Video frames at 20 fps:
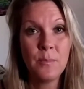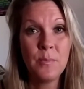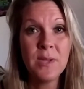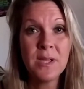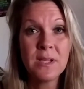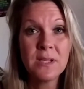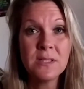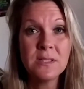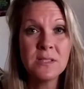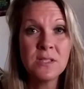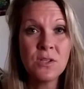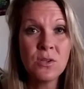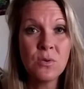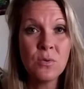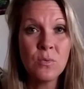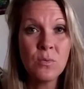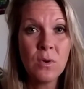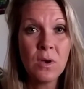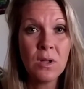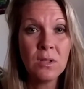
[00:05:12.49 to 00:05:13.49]
because
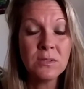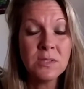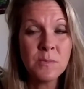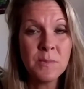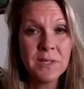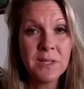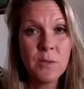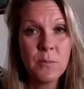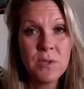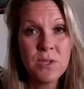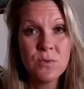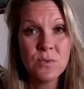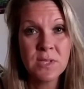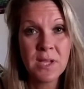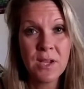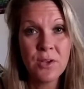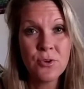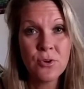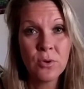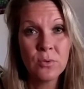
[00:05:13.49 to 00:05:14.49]
you ultimately, when you
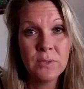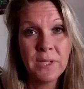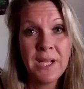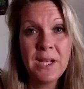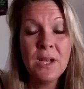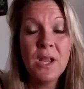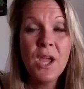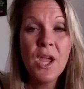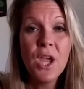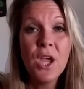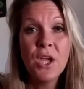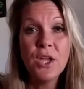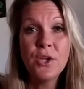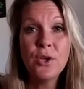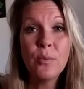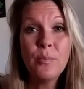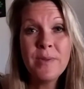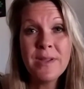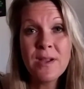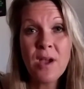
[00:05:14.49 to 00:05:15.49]
stay in your own lane,
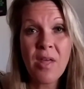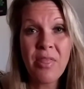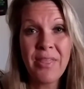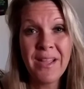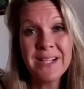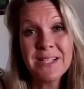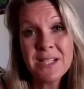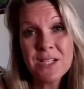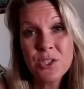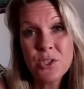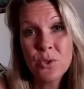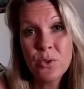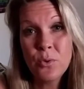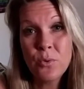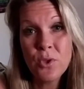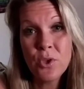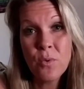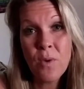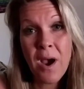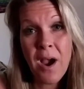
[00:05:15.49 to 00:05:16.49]
you're being authentic to who
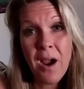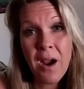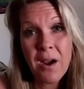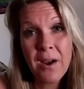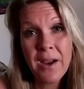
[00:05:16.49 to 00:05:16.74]
you are.